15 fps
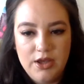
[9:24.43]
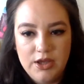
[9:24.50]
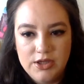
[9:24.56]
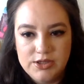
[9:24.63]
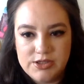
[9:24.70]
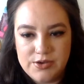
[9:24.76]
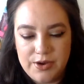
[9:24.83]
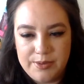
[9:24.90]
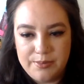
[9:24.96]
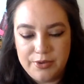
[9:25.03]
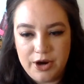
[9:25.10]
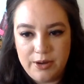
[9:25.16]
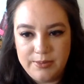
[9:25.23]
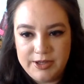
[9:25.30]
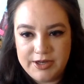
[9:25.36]
So I'm
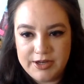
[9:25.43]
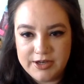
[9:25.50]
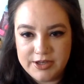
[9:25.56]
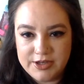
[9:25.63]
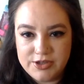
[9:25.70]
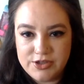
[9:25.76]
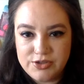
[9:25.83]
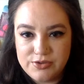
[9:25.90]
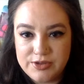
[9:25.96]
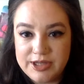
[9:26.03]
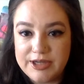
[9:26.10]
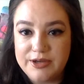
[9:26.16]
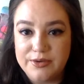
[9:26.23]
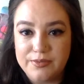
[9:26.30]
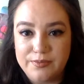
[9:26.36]
probably not going to do
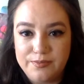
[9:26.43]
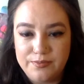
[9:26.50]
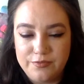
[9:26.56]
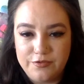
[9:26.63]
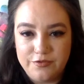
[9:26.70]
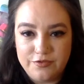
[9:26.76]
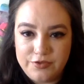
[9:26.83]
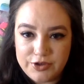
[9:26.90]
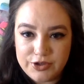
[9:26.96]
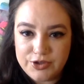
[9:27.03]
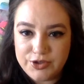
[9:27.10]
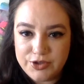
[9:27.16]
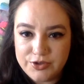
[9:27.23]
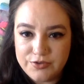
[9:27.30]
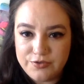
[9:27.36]
like a
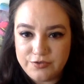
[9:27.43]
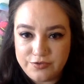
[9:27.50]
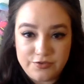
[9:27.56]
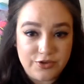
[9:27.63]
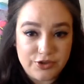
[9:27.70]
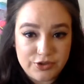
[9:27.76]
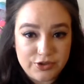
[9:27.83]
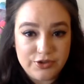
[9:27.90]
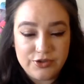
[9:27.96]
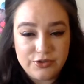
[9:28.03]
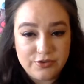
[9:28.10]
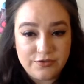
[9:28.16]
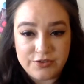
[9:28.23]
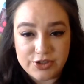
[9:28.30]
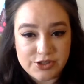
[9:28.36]
full
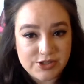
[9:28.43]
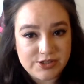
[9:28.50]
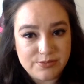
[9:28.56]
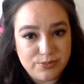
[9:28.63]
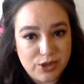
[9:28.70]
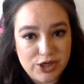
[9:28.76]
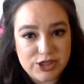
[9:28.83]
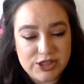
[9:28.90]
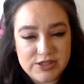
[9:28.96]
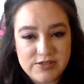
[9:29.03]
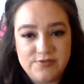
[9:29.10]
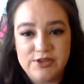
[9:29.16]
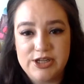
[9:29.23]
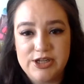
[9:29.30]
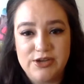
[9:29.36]
first impressions
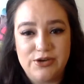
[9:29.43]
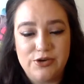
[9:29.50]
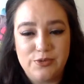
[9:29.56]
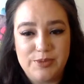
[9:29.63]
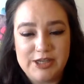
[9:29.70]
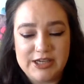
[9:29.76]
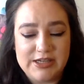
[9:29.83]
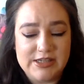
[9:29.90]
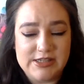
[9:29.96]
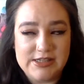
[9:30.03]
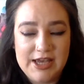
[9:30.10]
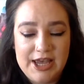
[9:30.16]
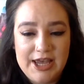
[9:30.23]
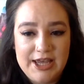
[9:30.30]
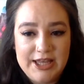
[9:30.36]
video because
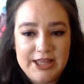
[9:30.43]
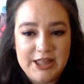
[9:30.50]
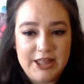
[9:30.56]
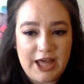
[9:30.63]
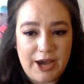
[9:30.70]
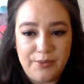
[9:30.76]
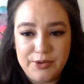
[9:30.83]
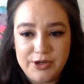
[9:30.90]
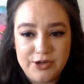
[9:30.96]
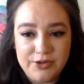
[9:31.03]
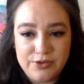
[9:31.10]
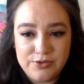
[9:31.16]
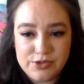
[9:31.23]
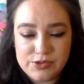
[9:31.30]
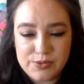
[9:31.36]
that would
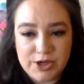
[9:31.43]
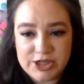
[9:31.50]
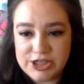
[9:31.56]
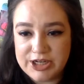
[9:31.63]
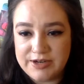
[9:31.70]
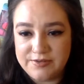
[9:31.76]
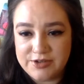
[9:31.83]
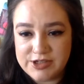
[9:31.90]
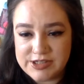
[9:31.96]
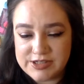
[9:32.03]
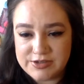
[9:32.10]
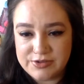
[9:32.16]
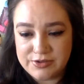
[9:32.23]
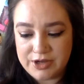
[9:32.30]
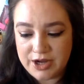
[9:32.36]
include swatching every
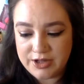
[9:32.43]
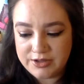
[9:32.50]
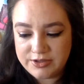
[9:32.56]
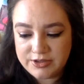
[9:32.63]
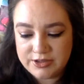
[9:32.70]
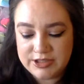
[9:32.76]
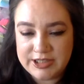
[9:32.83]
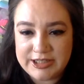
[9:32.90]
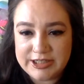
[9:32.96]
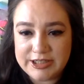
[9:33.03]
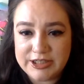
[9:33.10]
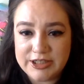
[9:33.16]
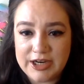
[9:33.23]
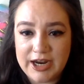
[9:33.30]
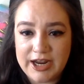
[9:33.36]
single color on
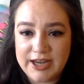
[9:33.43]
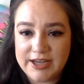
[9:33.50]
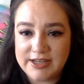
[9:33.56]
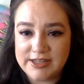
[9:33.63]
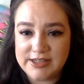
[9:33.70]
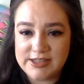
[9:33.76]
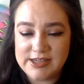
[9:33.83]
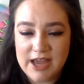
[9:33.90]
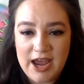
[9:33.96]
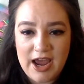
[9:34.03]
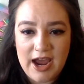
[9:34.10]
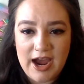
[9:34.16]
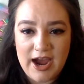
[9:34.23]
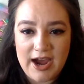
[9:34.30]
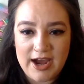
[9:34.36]
here, and
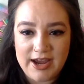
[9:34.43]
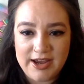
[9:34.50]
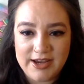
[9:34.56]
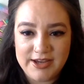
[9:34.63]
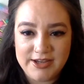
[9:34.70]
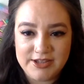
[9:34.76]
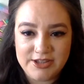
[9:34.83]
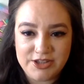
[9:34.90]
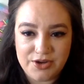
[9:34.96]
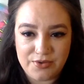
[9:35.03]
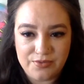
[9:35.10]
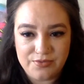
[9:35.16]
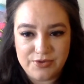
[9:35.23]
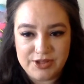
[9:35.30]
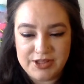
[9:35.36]
I don't
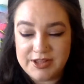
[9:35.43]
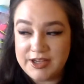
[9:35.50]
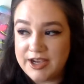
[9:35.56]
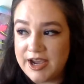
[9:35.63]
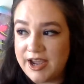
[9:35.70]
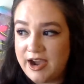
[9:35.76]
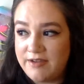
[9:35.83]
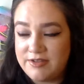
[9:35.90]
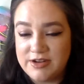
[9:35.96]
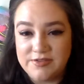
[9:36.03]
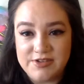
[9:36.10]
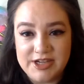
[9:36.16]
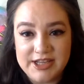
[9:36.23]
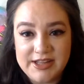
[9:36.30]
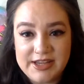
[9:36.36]
really think I have enough
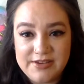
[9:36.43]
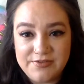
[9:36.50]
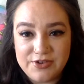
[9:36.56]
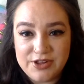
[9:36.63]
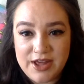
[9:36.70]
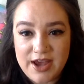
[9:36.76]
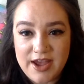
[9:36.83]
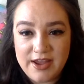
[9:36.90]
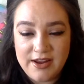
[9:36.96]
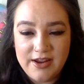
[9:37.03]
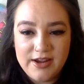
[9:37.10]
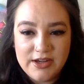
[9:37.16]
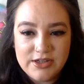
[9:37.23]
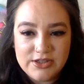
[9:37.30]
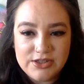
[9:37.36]
daylight for that.
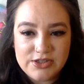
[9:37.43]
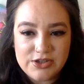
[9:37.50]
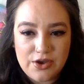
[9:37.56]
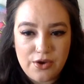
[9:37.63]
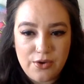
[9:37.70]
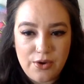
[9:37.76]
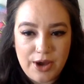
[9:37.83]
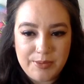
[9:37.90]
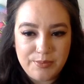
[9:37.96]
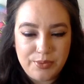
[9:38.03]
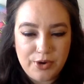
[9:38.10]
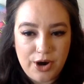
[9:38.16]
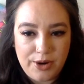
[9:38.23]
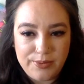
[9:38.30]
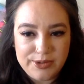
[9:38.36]
So I'm
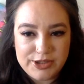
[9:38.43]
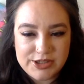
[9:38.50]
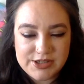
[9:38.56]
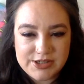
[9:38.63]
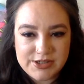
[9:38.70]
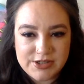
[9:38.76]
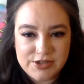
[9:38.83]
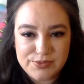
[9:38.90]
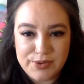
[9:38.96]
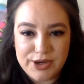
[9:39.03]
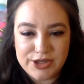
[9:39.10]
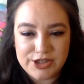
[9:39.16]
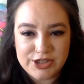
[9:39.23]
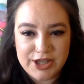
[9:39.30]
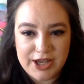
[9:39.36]
probably just going to
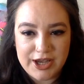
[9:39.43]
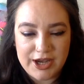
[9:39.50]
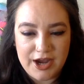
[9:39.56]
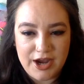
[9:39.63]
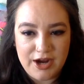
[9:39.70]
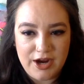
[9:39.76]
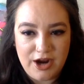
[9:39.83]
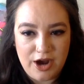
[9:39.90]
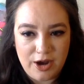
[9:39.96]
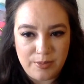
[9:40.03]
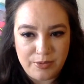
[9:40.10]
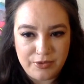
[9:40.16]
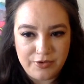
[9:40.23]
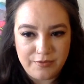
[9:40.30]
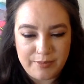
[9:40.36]
swatch like a
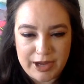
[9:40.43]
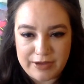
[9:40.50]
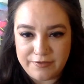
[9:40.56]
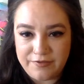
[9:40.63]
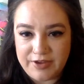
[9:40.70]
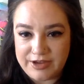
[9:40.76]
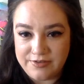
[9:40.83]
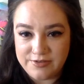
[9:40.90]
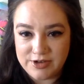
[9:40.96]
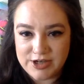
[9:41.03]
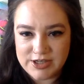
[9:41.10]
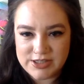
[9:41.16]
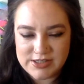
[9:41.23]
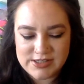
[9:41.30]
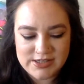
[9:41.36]
couple of my
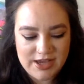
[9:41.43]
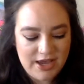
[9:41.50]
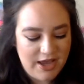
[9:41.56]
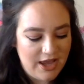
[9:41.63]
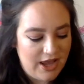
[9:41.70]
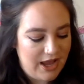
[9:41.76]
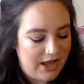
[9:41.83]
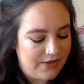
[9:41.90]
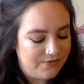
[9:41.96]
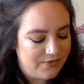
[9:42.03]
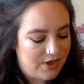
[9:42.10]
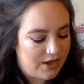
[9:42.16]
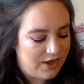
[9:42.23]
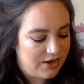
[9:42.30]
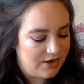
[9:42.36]
favorites and
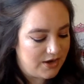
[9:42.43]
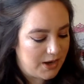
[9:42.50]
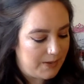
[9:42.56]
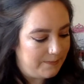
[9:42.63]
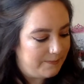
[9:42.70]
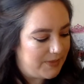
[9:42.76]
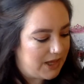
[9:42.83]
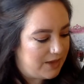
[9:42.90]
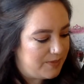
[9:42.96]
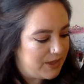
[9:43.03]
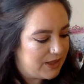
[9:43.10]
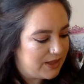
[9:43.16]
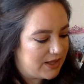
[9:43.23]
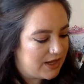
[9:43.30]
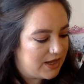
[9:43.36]
then maybe
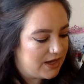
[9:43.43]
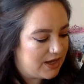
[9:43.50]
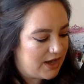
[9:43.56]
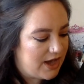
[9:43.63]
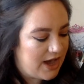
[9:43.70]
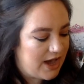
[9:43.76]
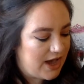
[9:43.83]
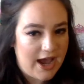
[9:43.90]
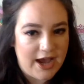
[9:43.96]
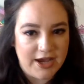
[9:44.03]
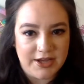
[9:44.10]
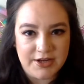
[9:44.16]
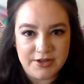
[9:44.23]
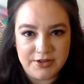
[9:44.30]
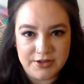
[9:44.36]
like add
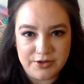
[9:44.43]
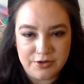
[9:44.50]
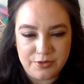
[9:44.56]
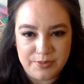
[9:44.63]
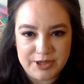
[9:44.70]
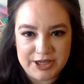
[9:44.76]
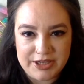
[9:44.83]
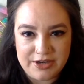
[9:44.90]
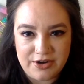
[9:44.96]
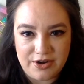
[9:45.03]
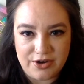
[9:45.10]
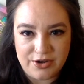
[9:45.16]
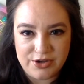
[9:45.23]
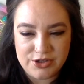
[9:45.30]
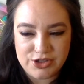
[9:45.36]
a little bit
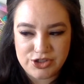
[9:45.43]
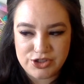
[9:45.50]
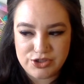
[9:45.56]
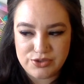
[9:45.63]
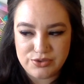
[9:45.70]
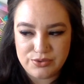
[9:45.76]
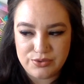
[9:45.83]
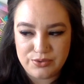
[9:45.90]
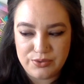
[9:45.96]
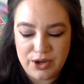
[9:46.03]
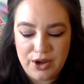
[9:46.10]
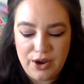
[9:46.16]
onto